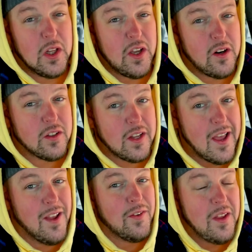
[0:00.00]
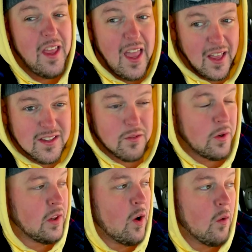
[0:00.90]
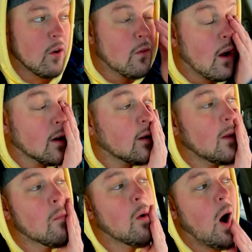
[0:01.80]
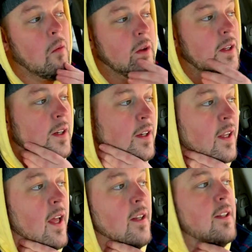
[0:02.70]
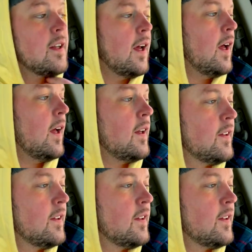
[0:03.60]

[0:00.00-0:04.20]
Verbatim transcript: understaffed and severely overfucked, and they probably didn't get uh,